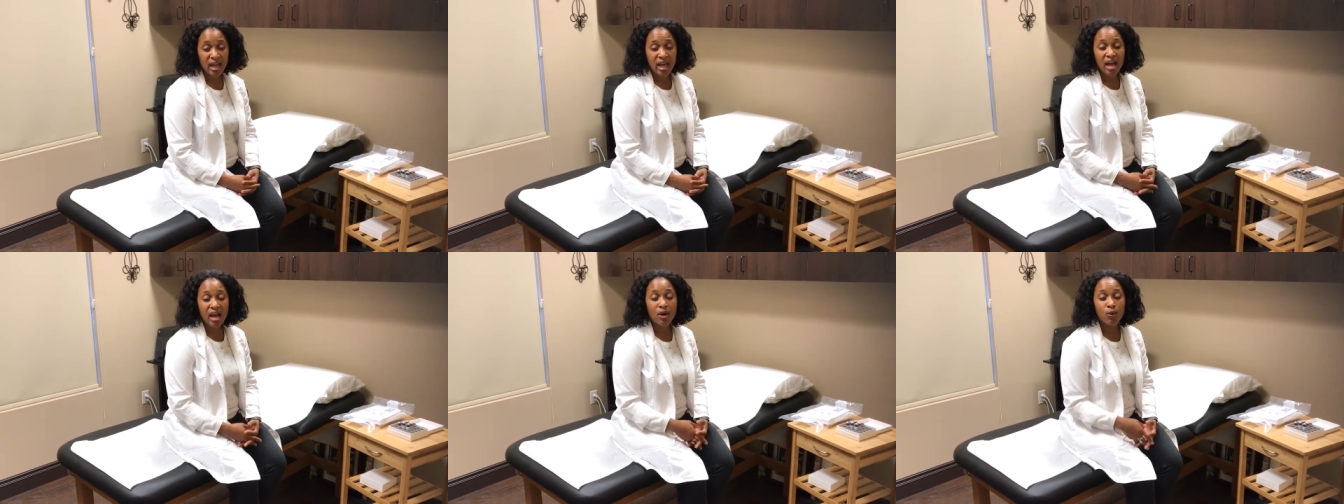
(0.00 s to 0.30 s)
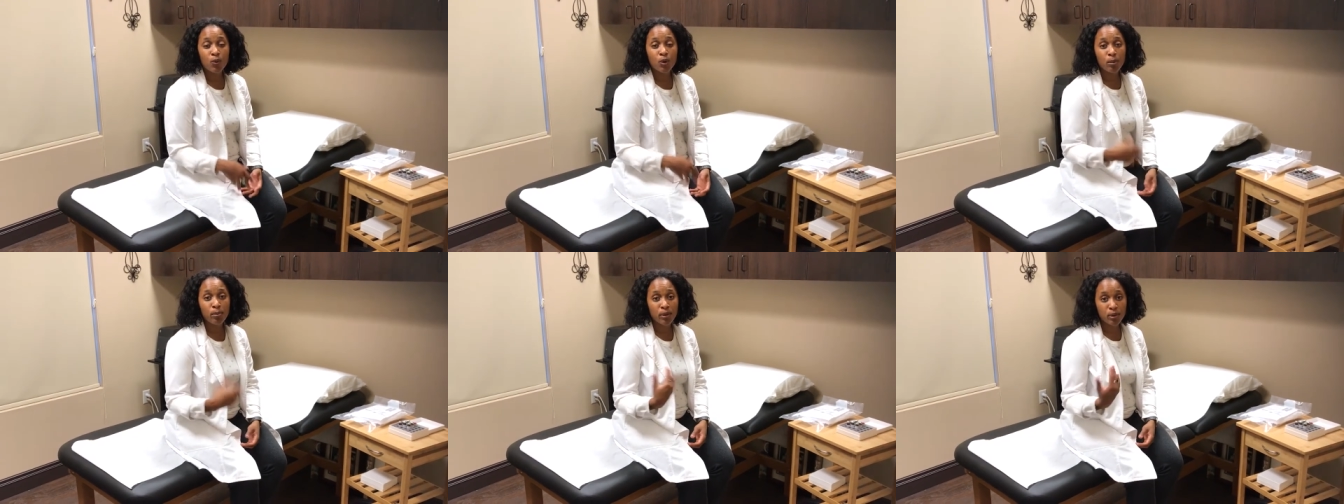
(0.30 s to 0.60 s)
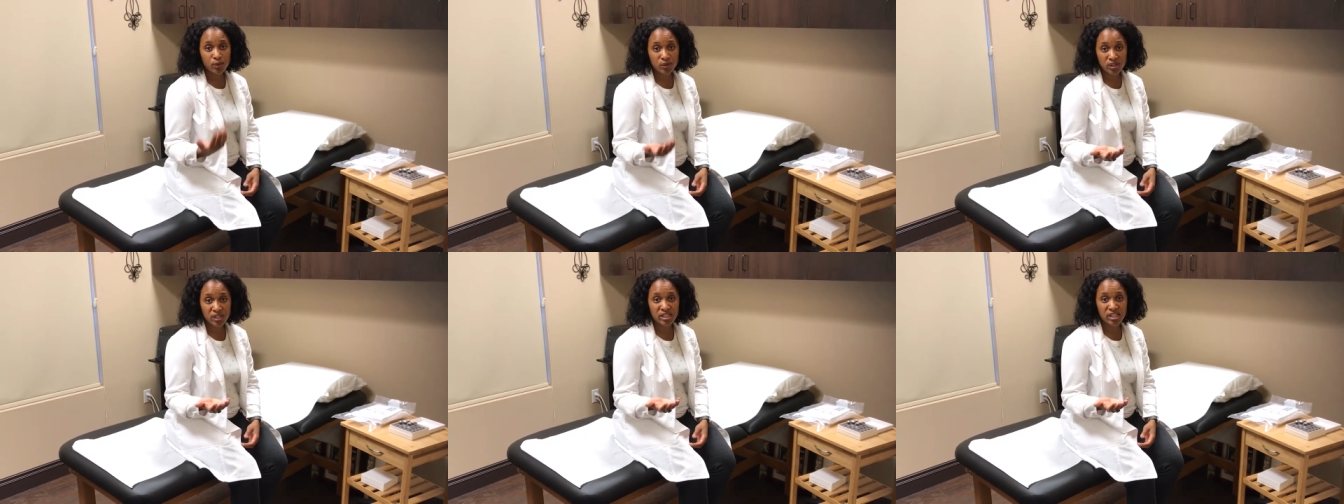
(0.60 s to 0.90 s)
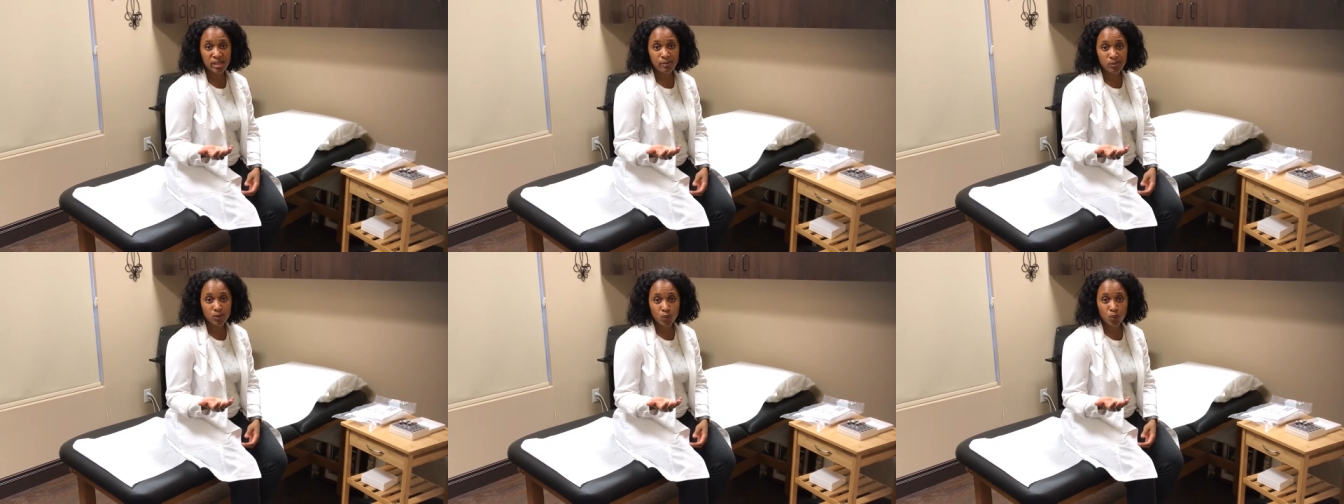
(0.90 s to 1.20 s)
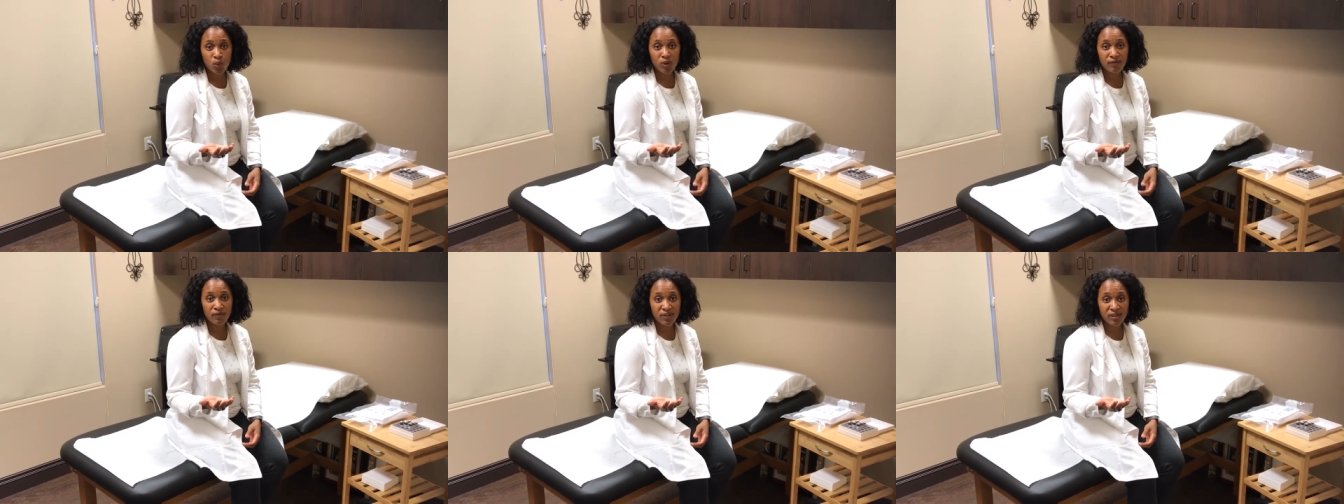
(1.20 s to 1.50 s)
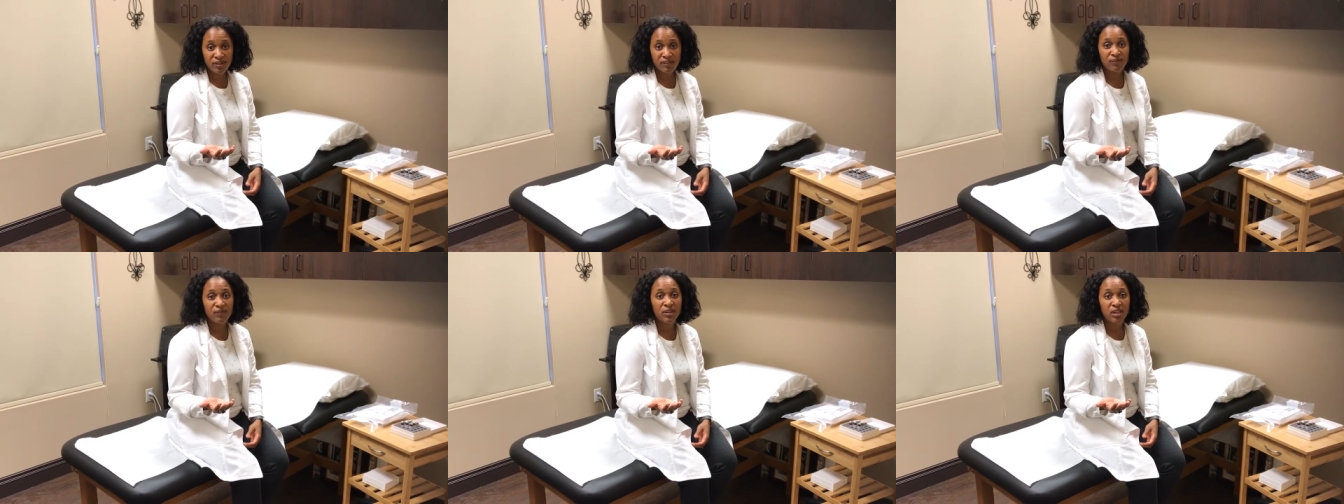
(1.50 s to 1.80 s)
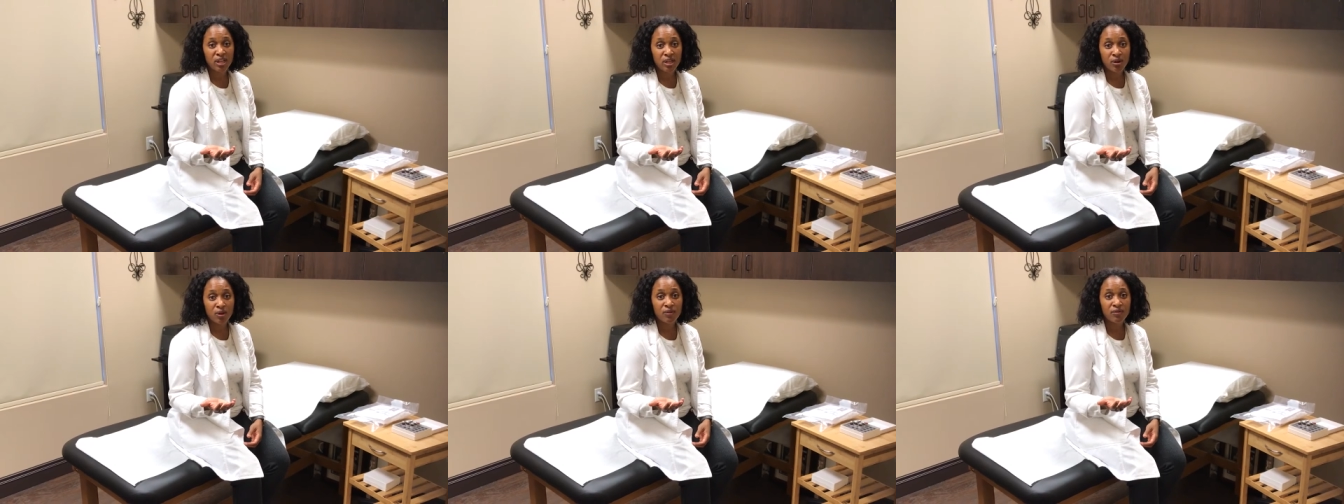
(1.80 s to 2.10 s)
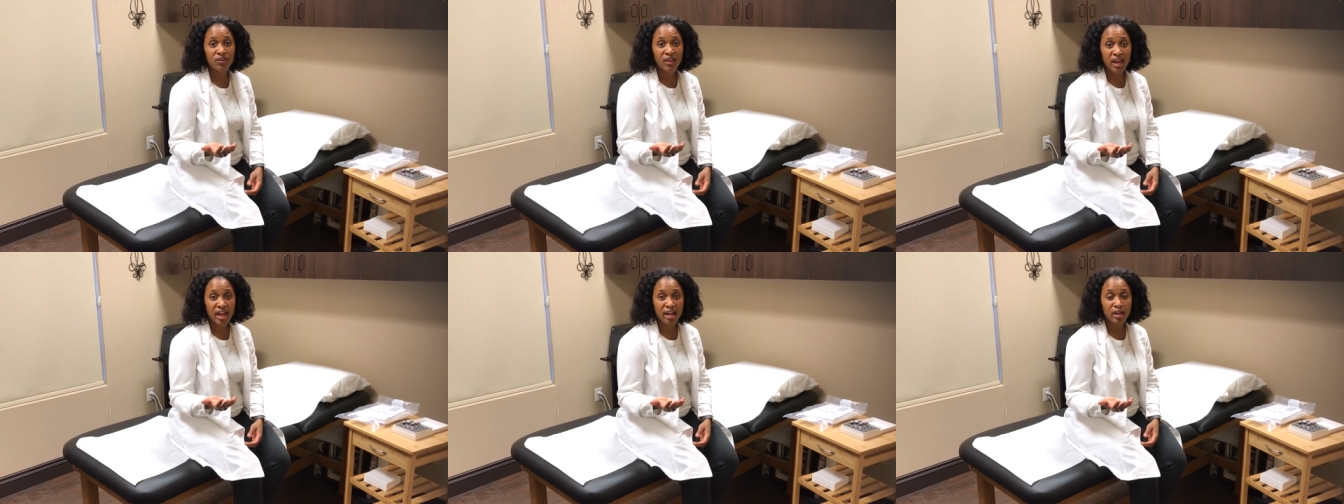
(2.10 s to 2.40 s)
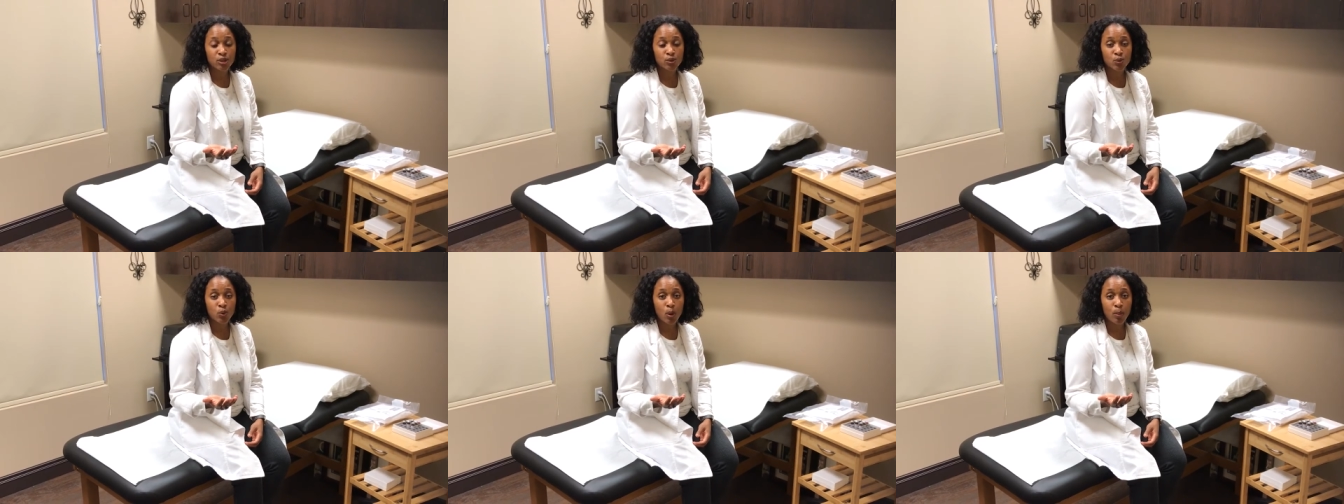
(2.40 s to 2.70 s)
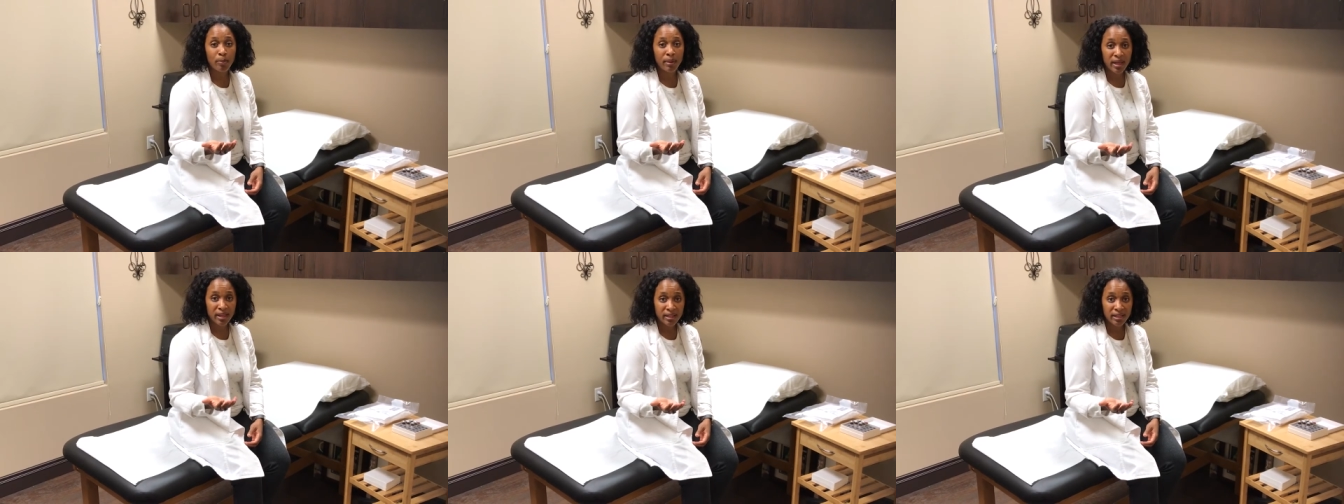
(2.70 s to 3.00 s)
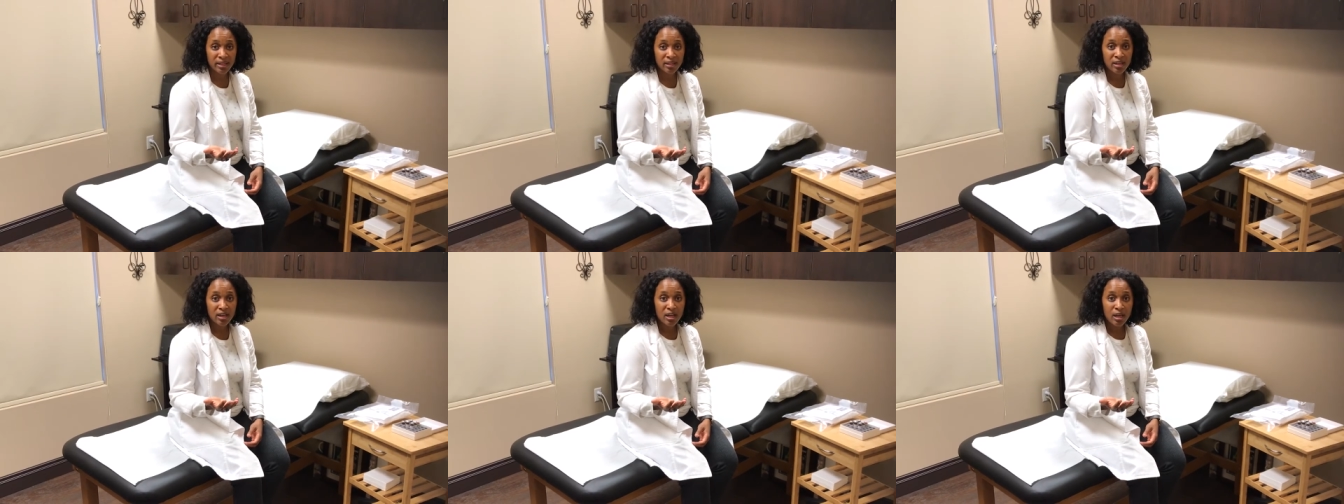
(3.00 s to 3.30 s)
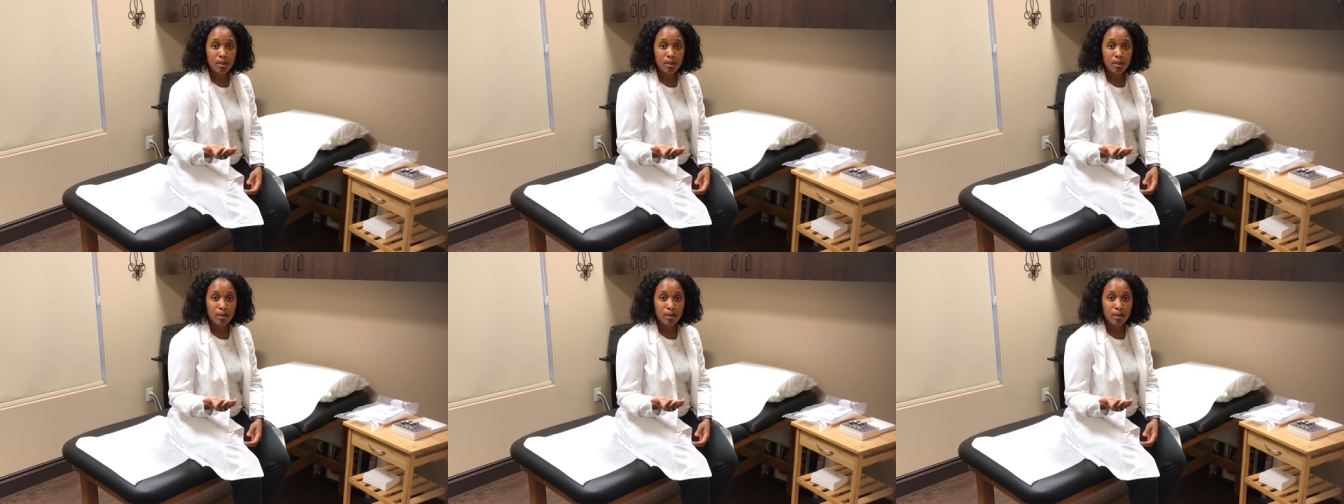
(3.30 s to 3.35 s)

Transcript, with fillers: I will post a subsequent vi video of the actual pellet,